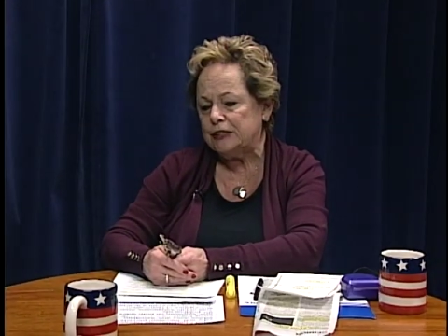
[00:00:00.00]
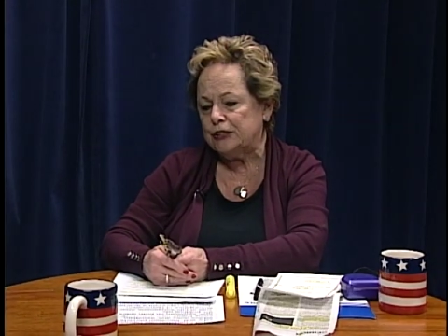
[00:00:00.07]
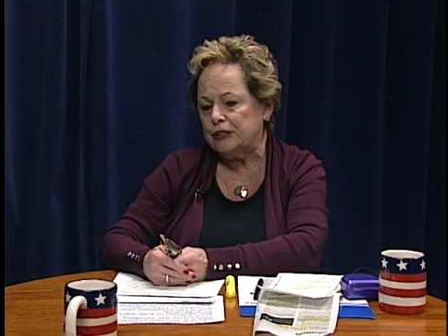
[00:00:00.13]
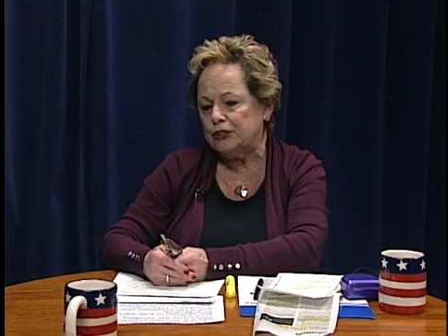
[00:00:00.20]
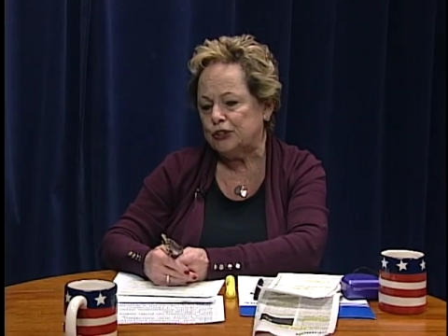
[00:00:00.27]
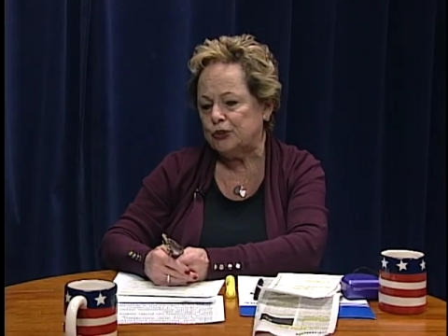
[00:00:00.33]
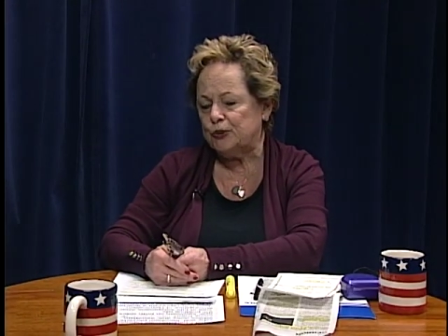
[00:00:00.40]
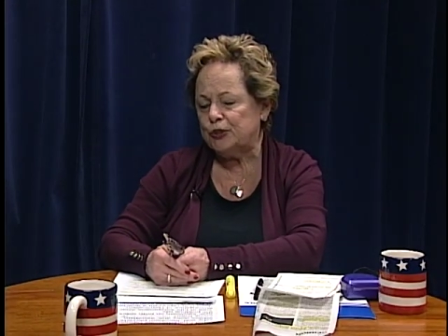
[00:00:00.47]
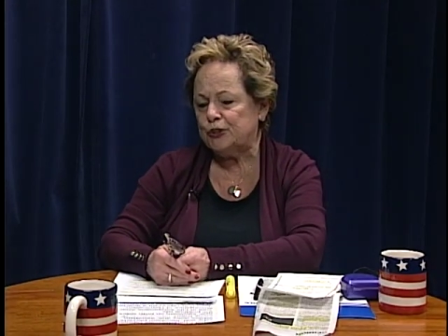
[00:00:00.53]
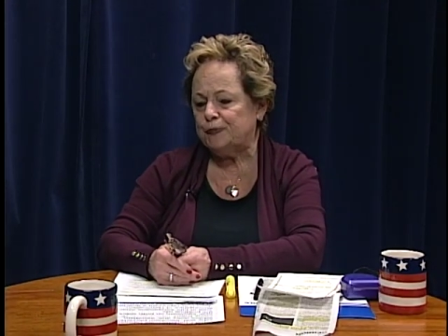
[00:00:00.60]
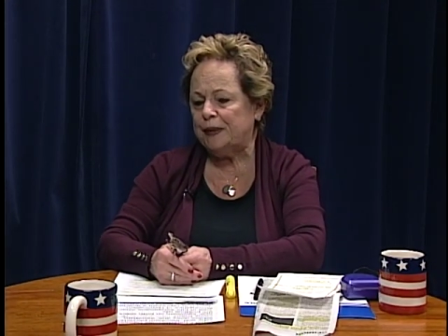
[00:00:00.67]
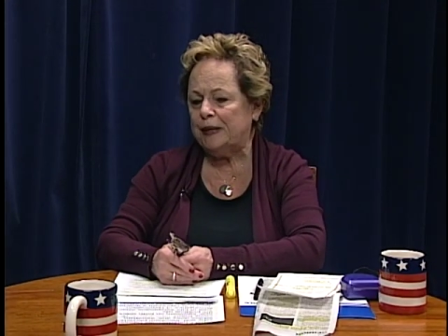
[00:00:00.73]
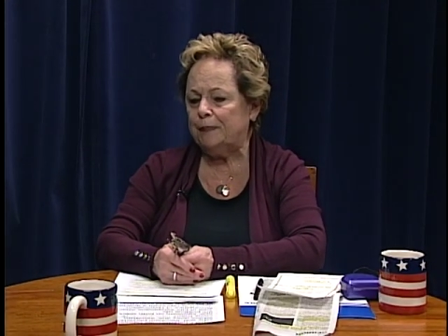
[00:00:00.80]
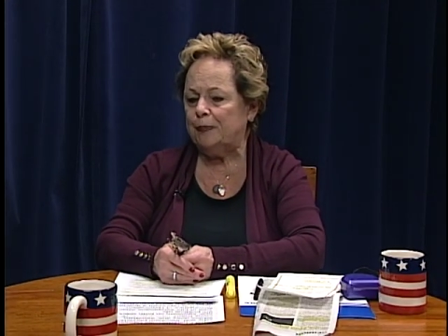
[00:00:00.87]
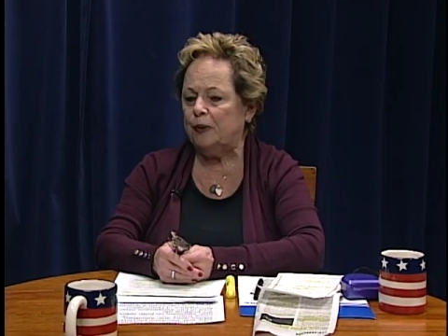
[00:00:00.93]
the Jewish
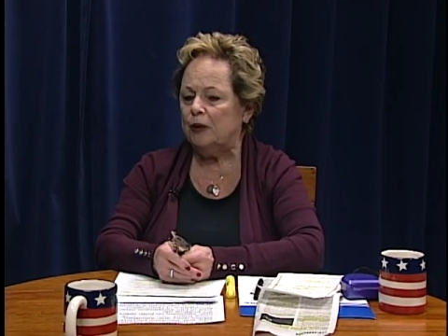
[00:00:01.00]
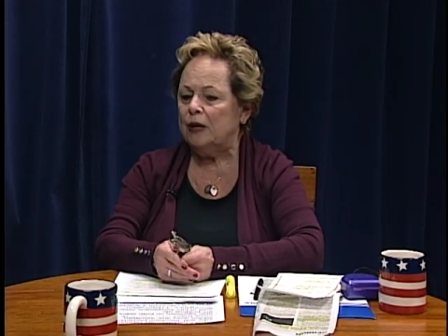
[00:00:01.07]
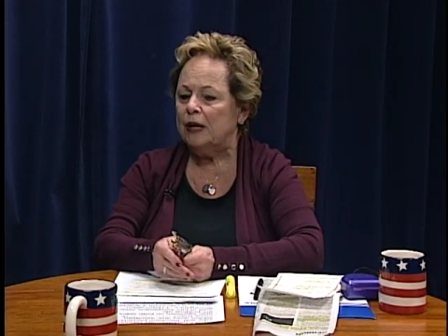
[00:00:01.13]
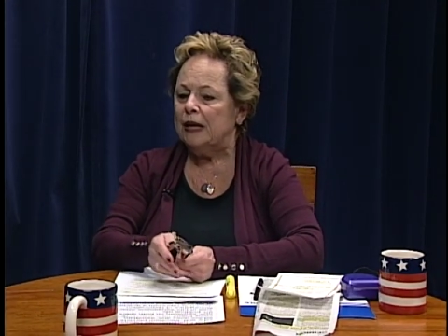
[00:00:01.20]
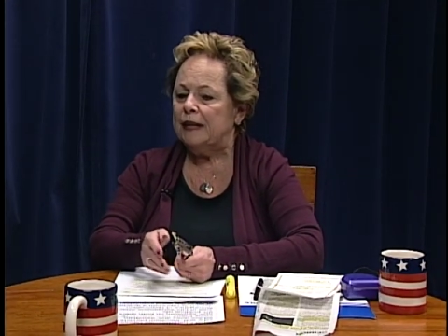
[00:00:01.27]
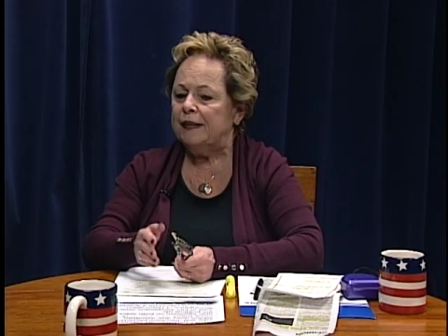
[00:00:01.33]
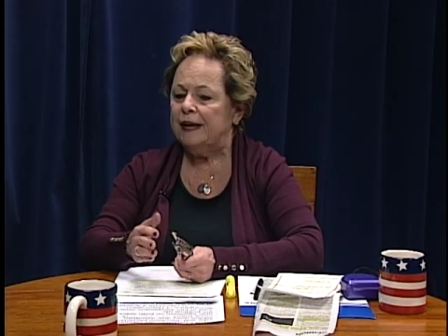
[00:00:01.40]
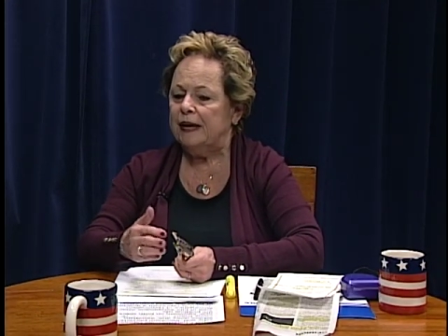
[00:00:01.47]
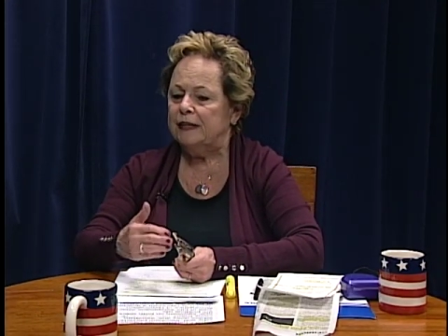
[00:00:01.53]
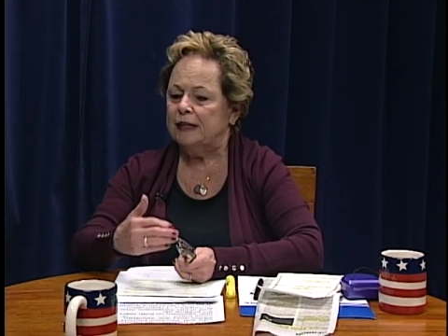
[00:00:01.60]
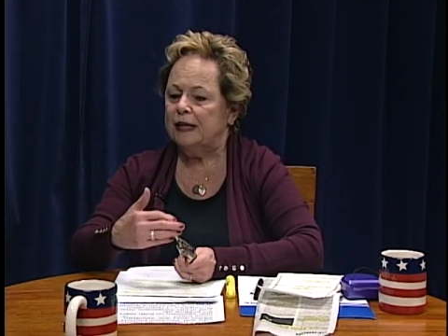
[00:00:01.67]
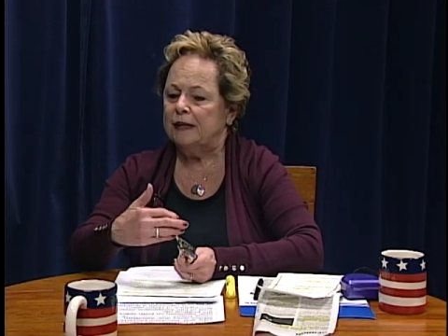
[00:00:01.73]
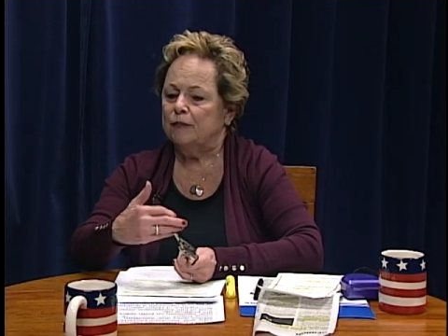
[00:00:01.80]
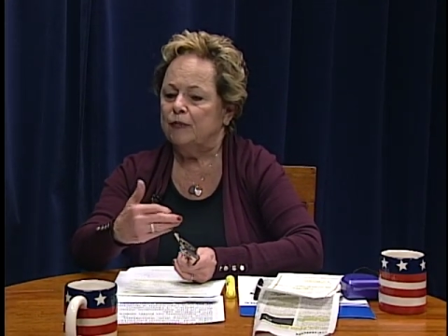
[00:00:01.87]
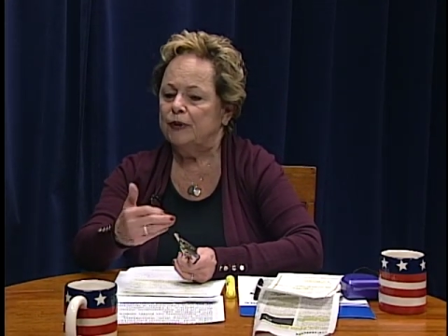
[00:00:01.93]
people
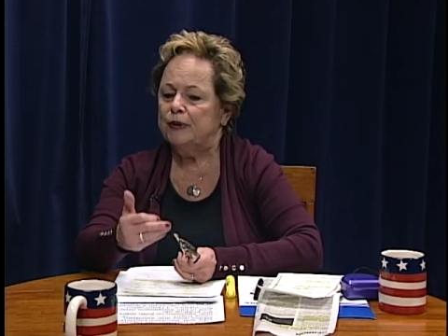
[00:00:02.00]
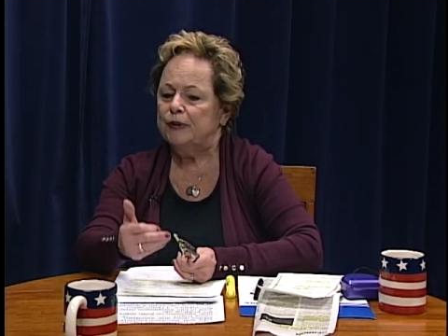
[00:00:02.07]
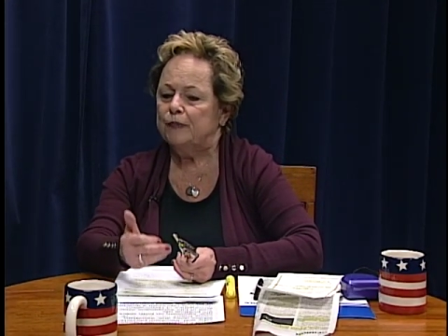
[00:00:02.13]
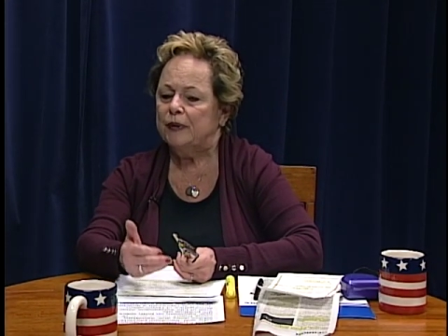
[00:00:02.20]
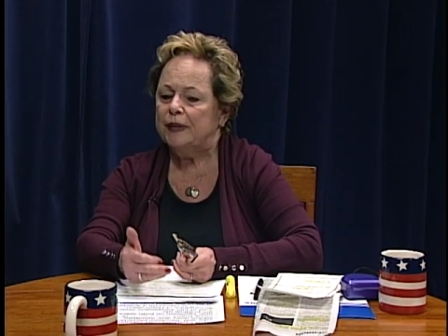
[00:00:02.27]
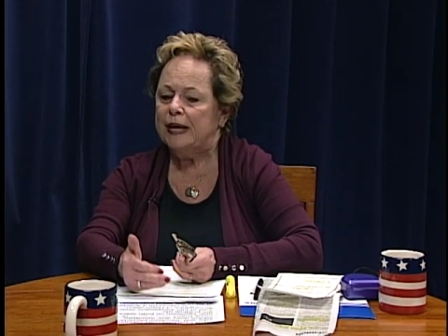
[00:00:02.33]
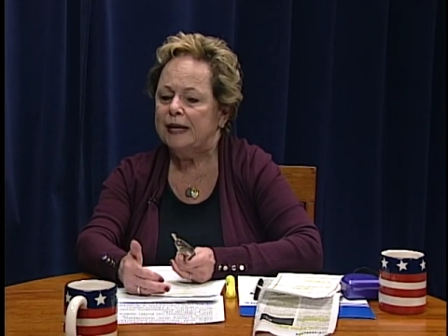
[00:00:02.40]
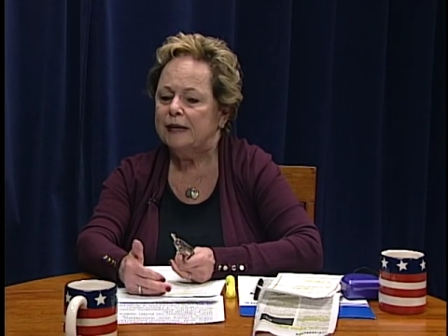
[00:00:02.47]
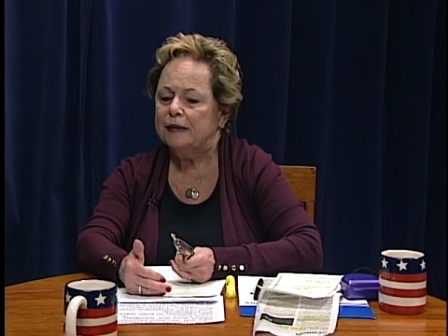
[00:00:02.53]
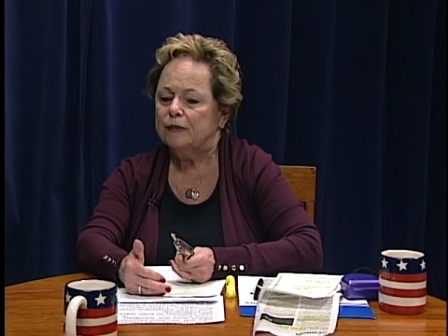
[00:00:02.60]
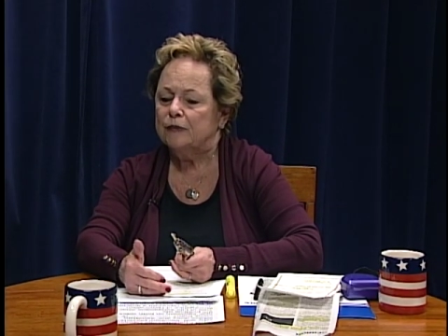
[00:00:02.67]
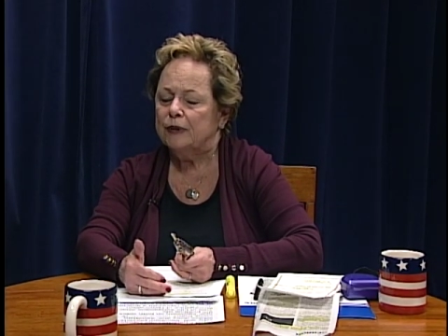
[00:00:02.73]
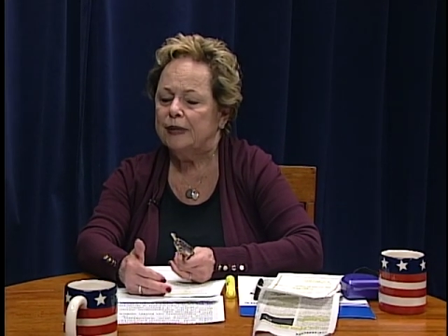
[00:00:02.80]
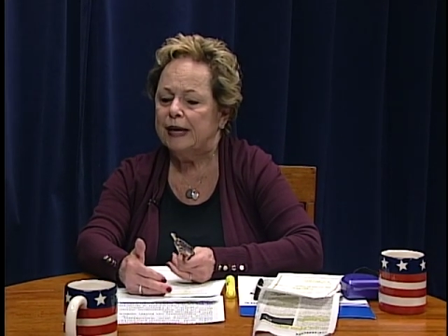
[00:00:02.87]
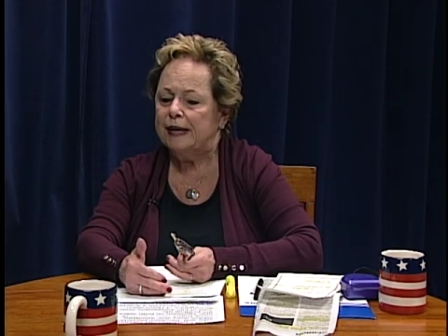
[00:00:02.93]
that when when they
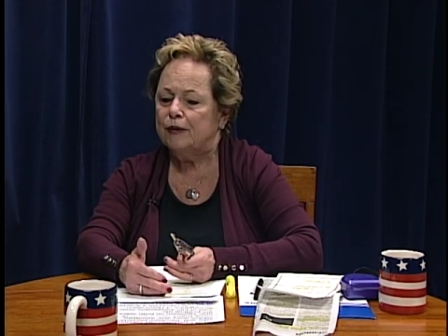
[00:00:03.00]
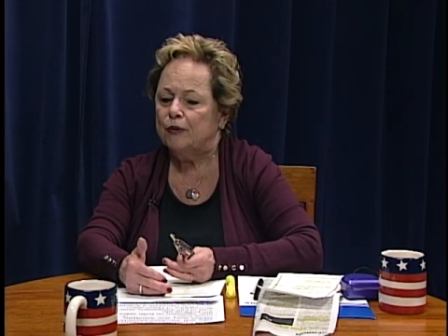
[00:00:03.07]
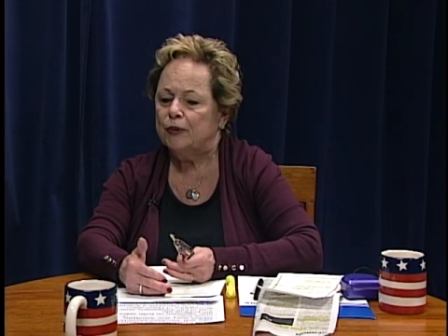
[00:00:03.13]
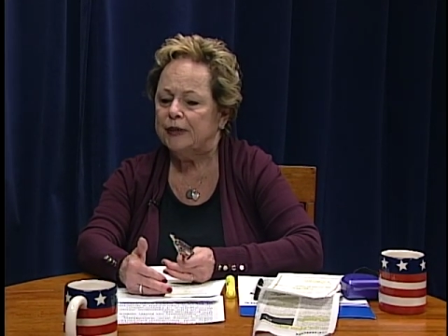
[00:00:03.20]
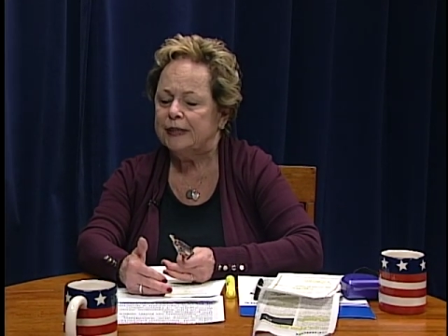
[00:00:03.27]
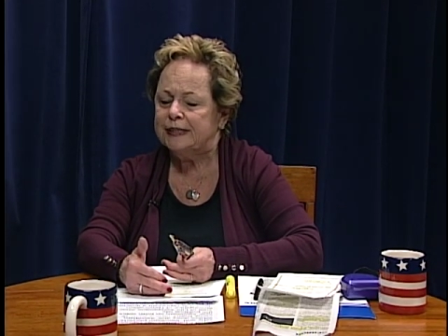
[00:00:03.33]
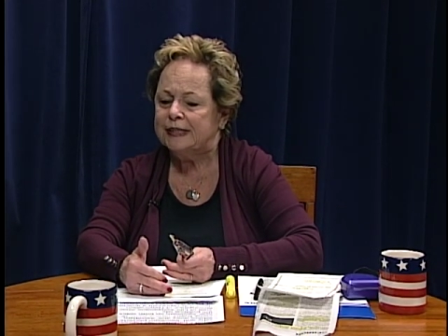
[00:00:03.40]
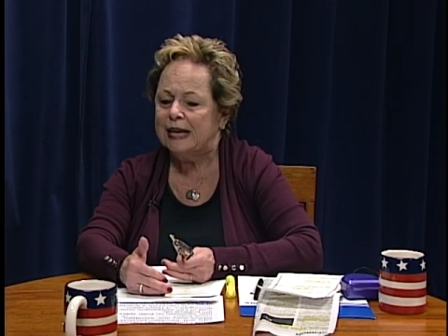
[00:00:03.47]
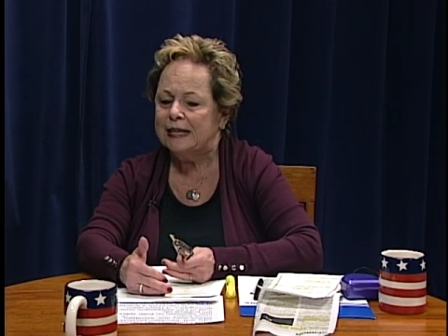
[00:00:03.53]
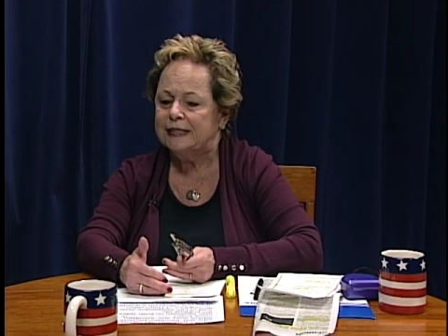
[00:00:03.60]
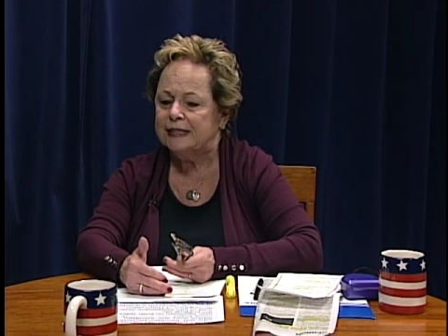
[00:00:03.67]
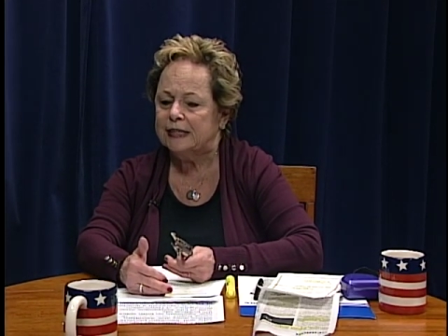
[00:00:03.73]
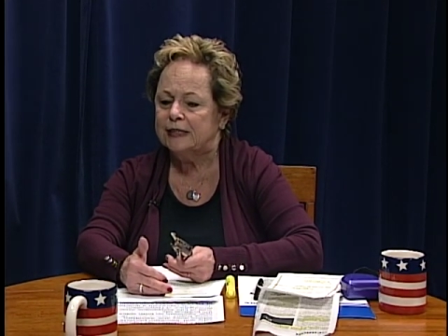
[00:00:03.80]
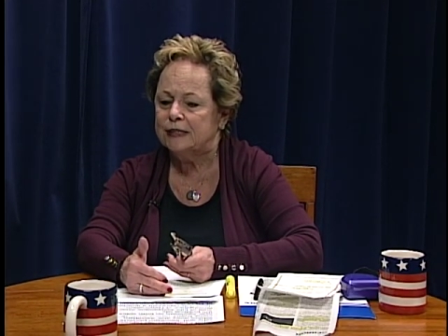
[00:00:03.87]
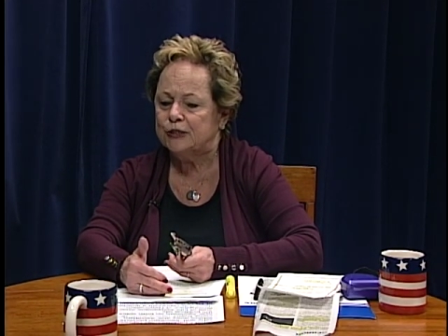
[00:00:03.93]
when they
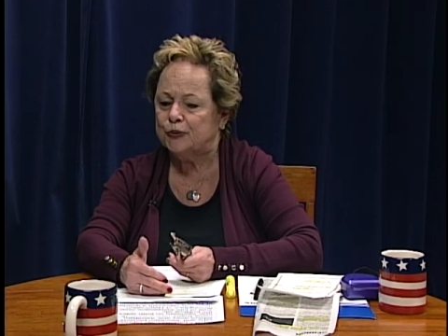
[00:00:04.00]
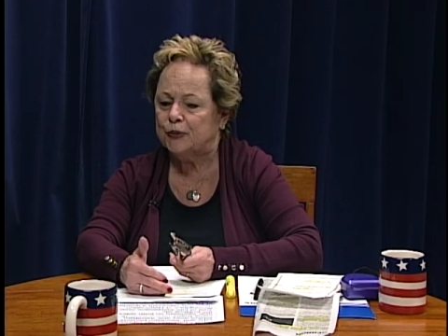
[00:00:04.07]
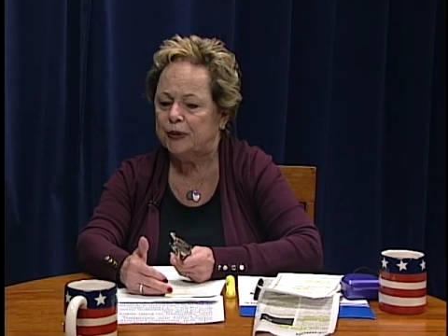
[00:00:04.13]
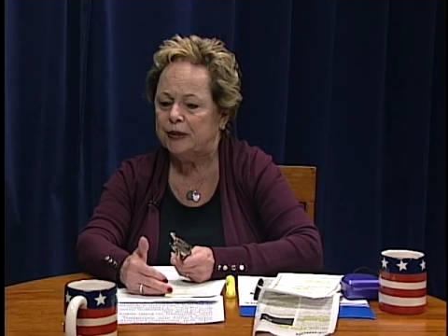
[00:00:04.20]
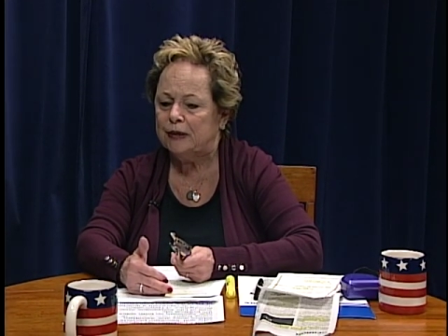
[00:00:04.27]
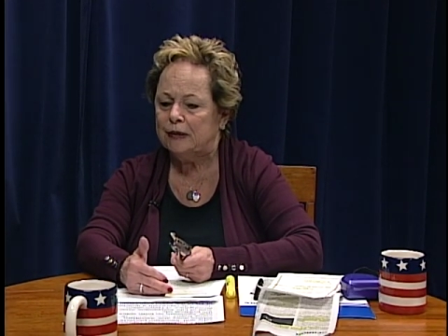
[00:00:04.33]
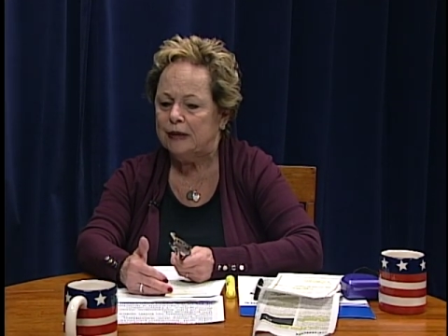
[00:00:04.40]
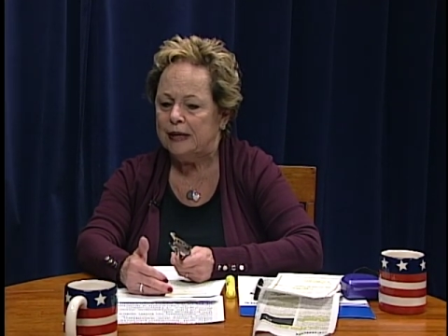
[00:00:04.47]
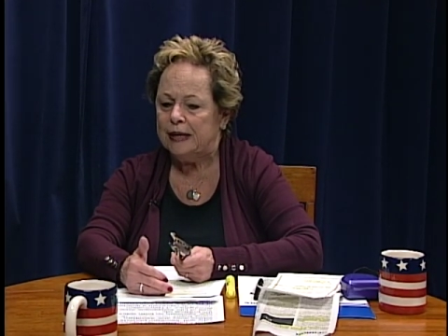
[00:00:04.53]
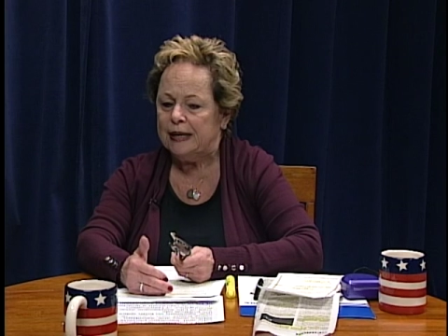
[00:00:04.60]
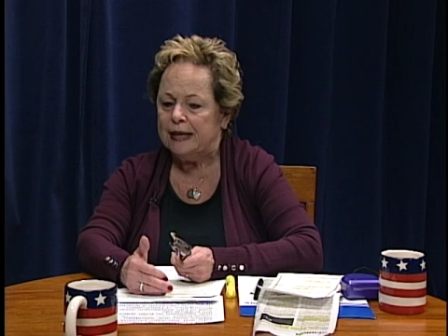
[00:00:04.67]
criticize Israel,